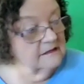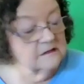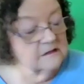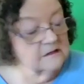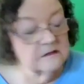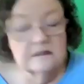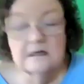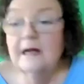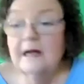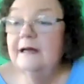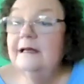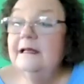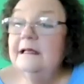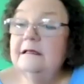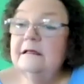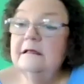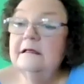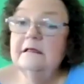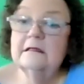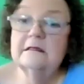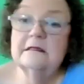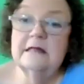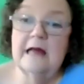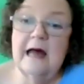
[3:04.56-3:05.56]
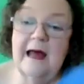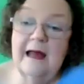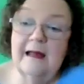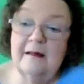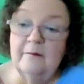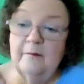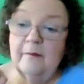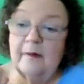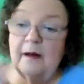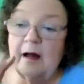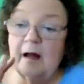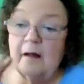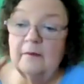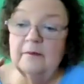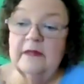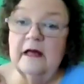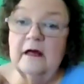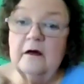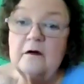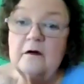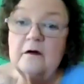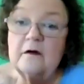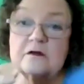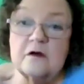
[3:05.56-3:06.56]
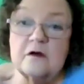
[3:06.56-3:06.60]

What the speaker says: this tiny little time bomb that goes